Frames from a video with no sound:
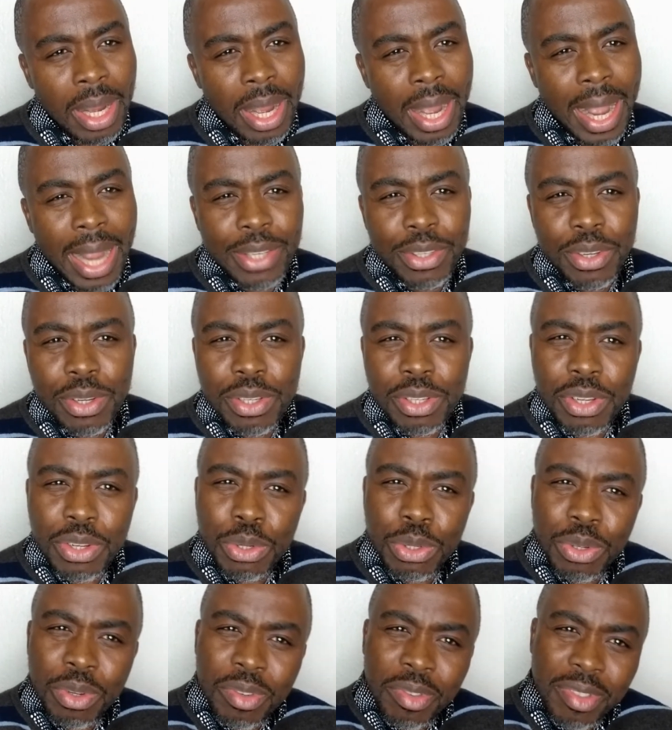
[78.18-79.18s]
I just
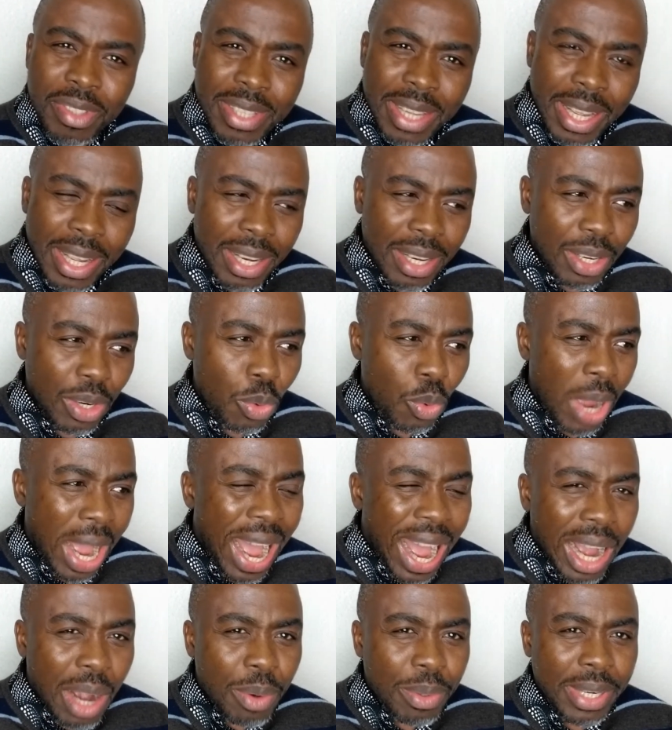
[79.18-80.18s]
couldn't tell
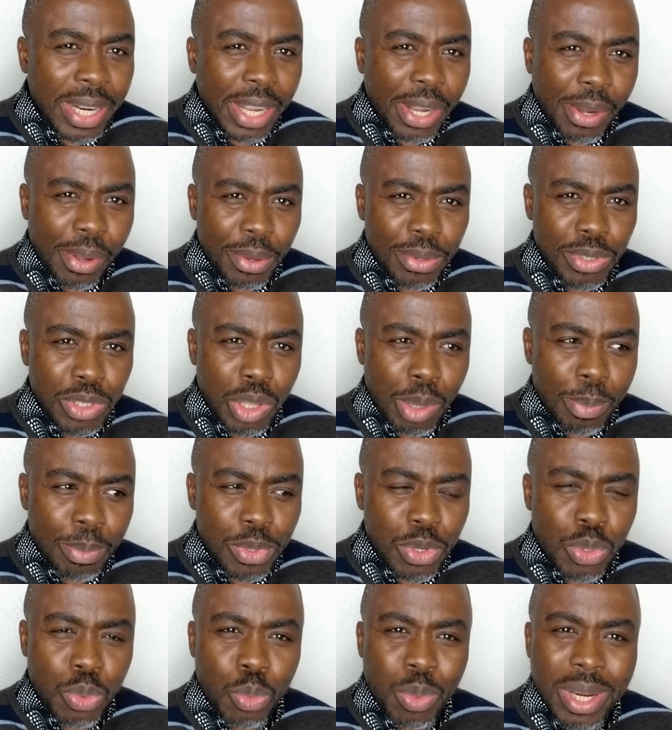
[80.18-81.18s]
how the
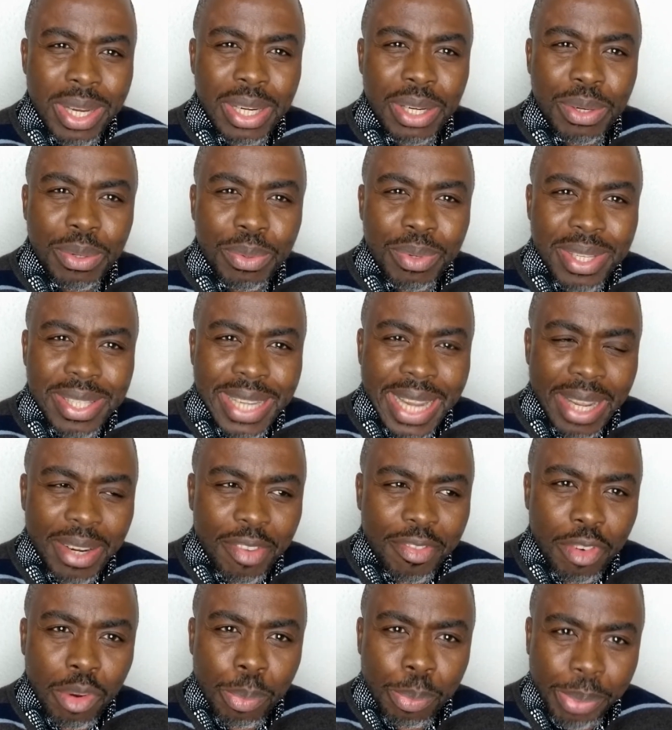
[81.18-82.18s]
customs will do this kind
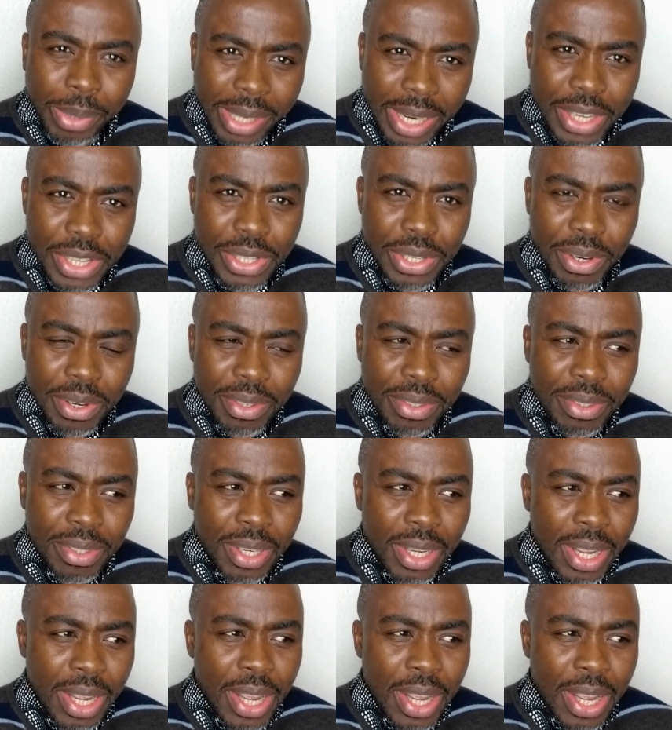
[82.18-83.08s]
of operation